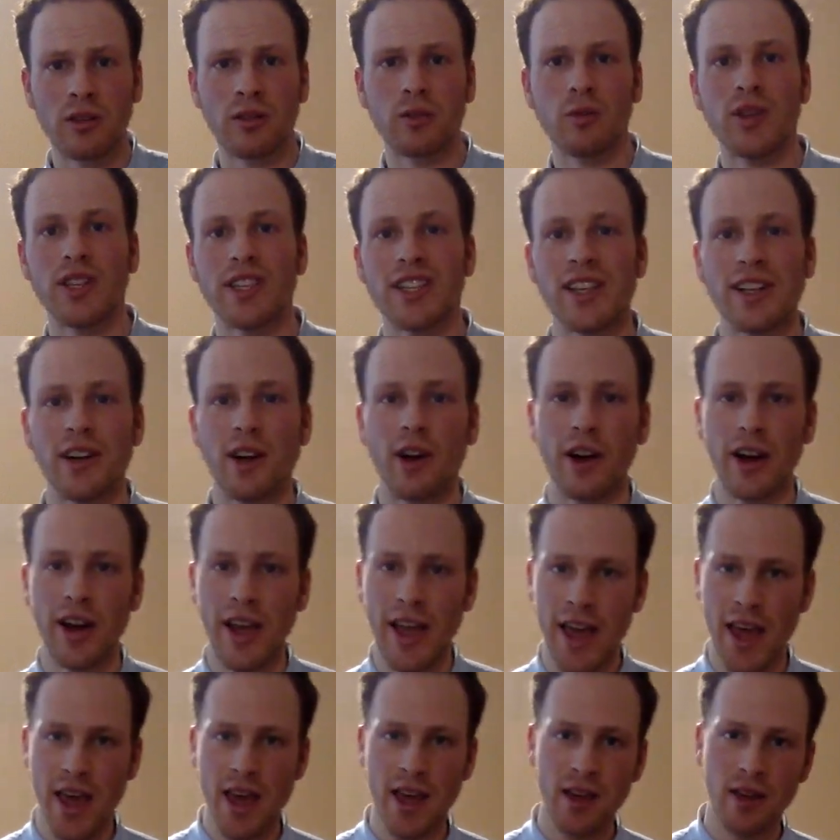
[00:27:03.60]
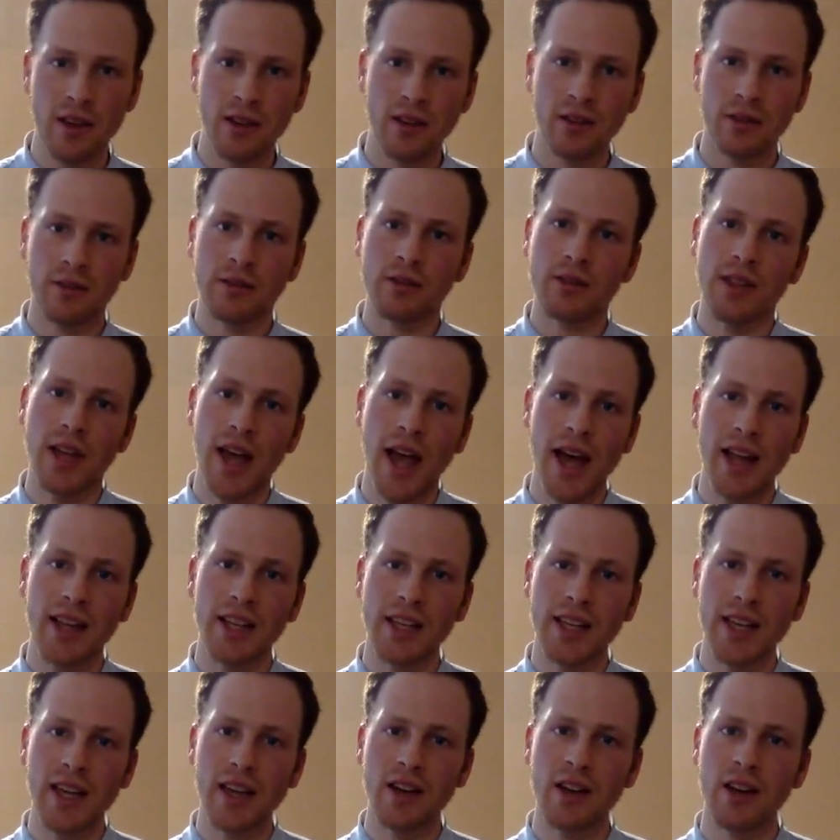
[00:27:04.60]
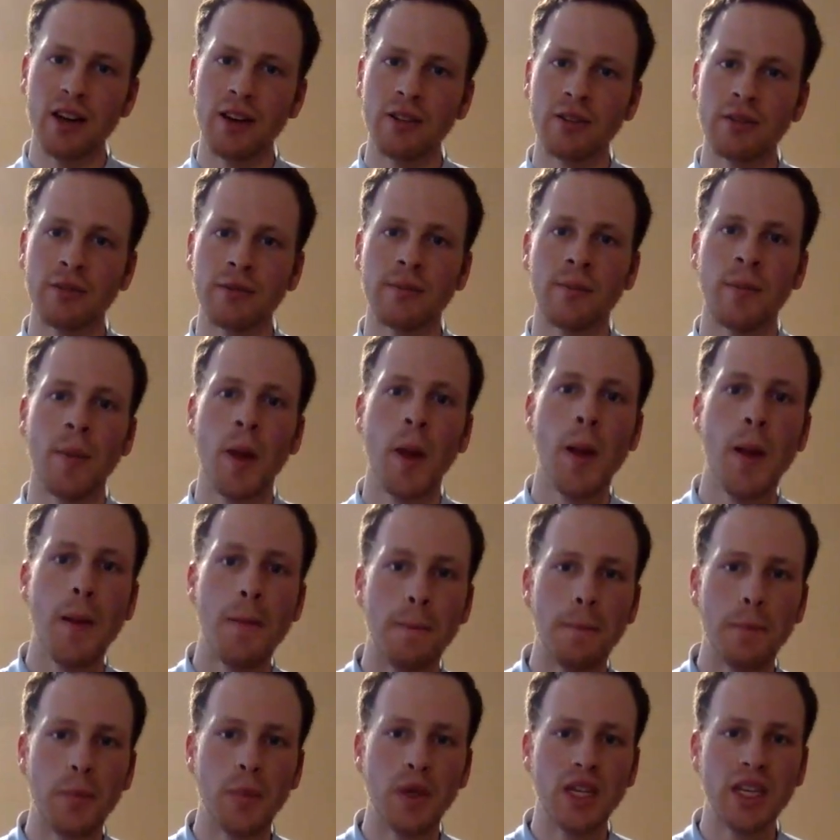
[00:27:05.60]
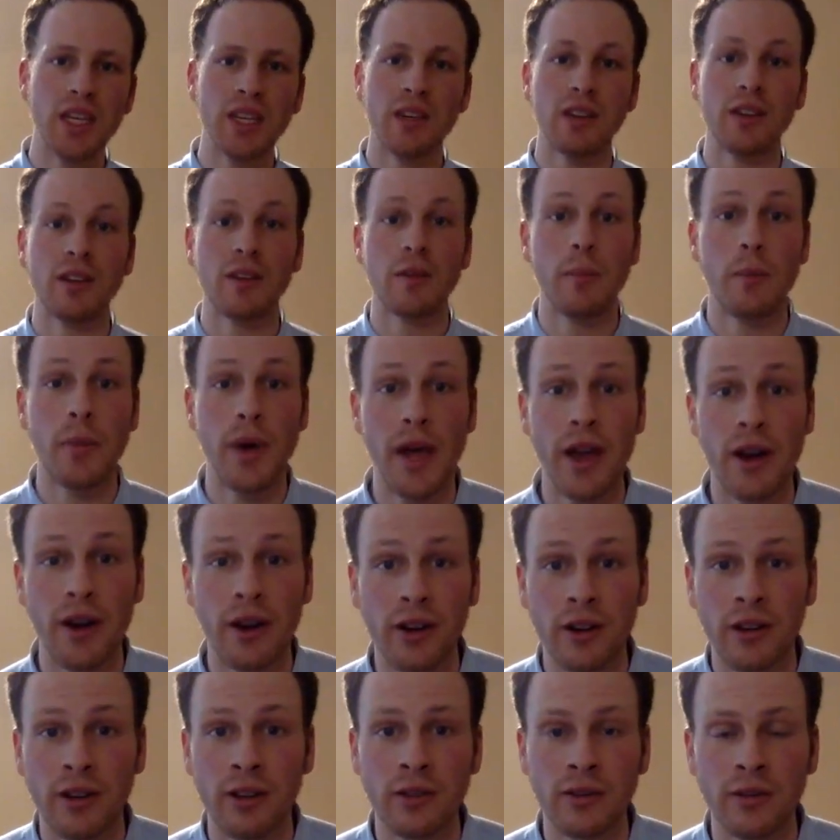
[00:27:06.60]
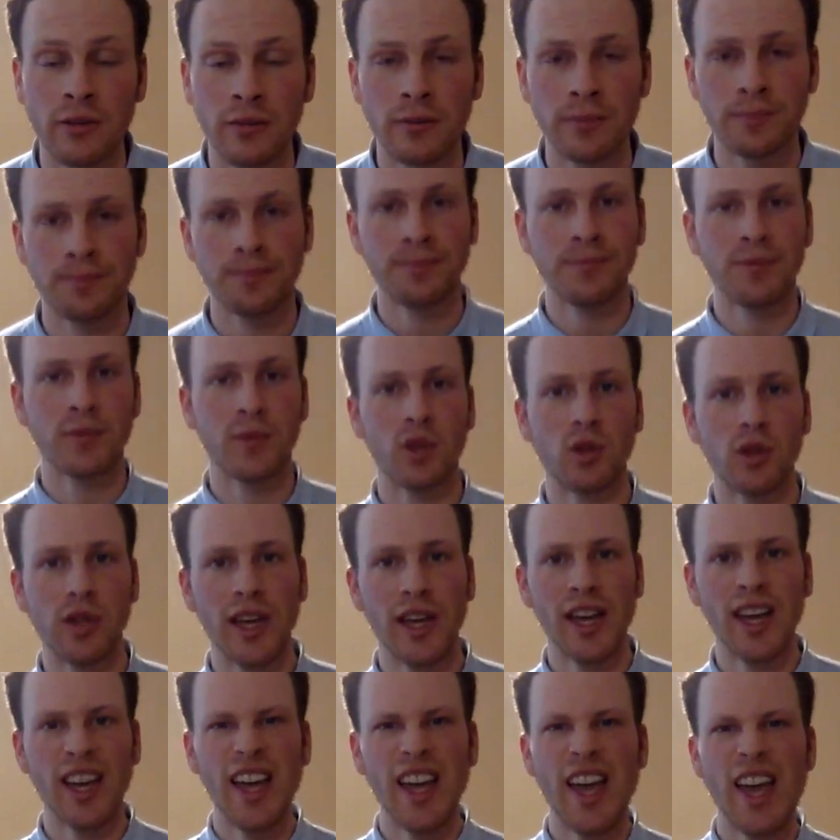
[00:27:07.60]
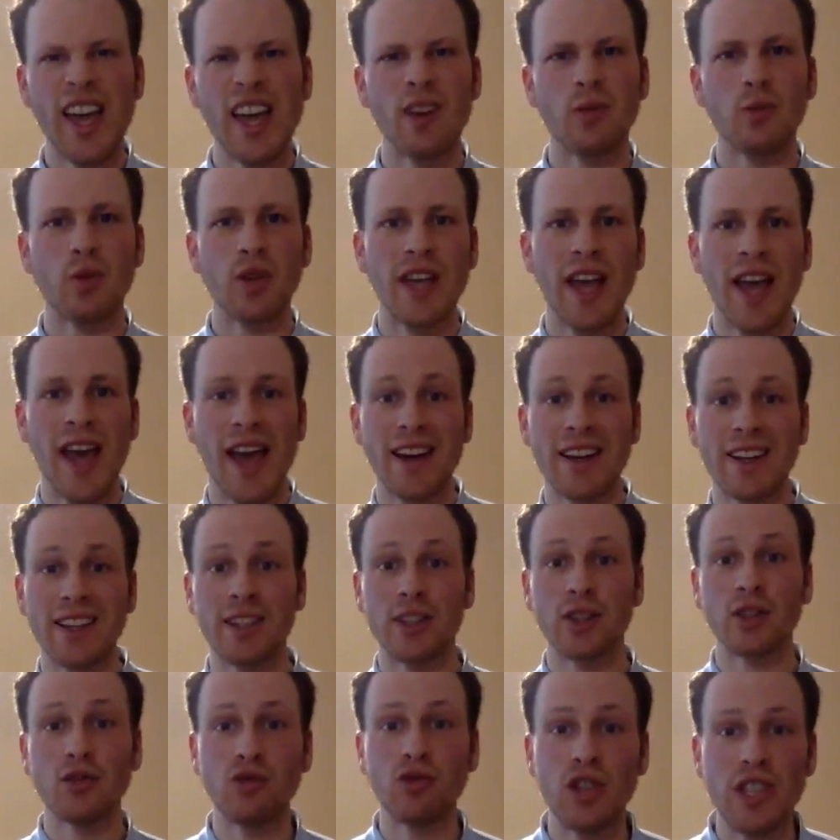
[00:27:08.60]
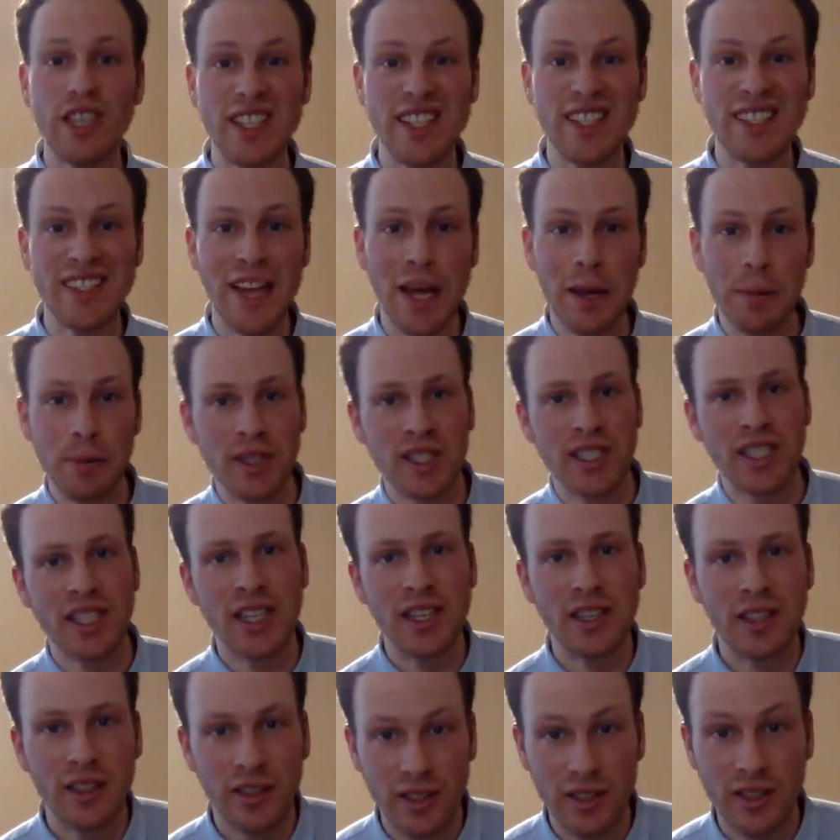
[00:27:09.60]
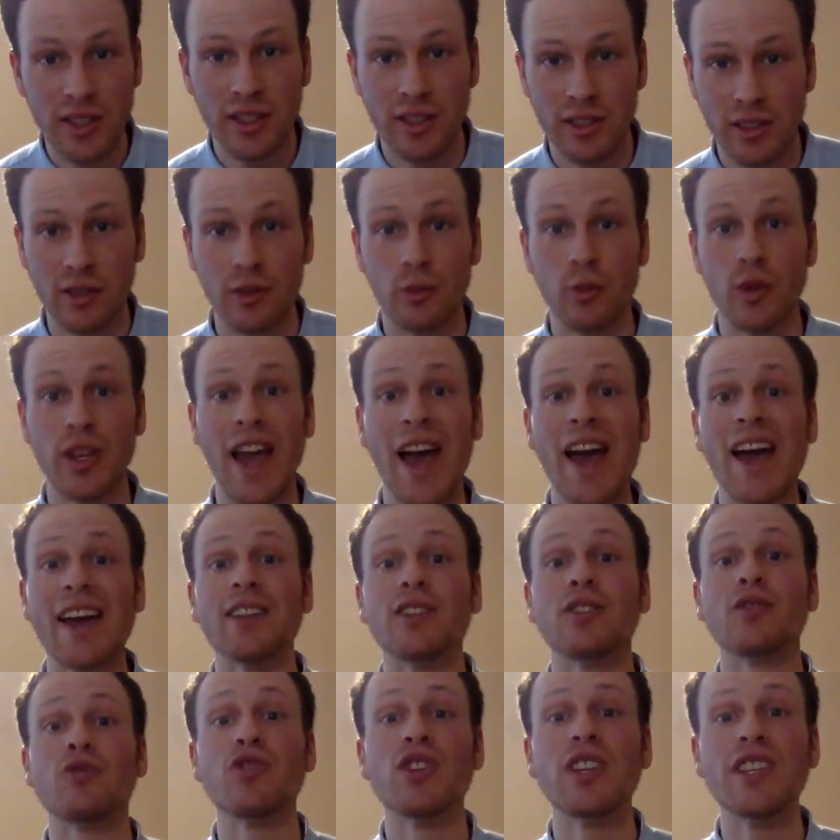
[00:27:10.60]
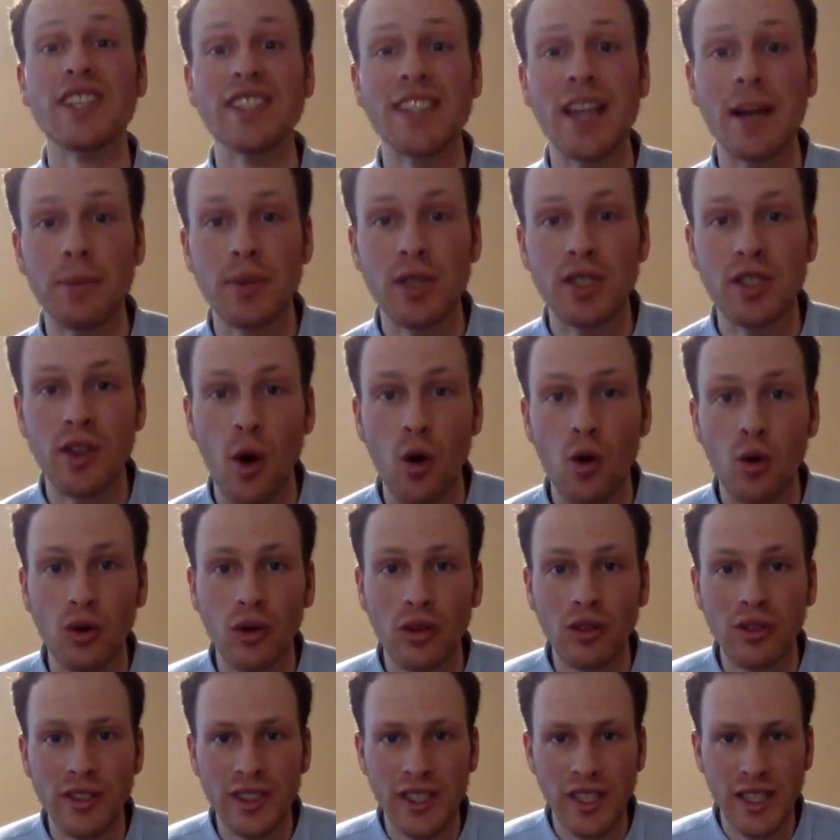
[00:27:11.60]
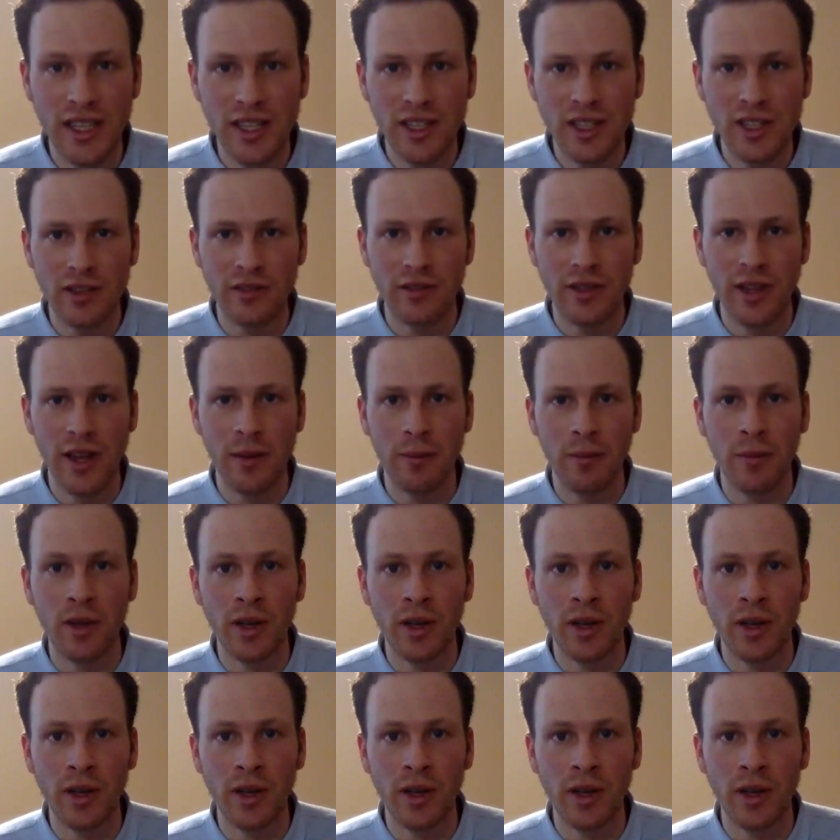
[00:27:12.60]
We did our A, alligator, B, bear. Okay, and we added 3 steps we had 3 steps total to each of them.